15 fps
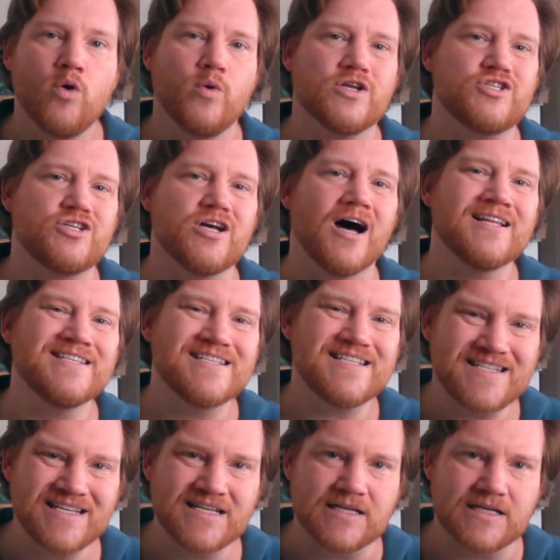which
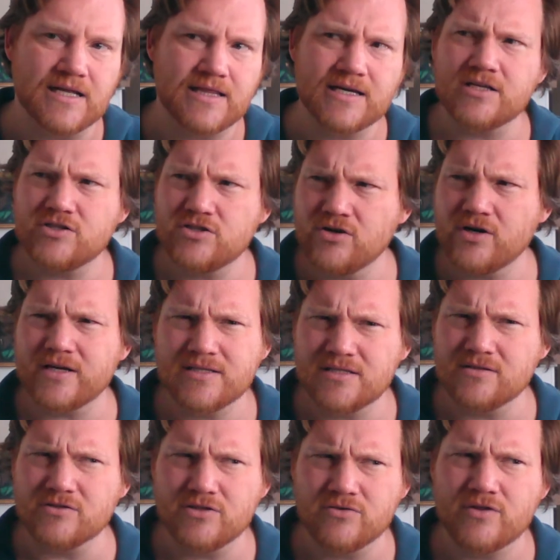unseated, I think it took
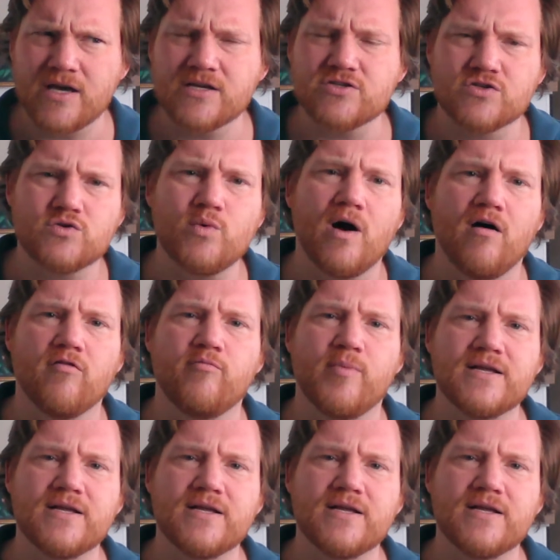until 2012,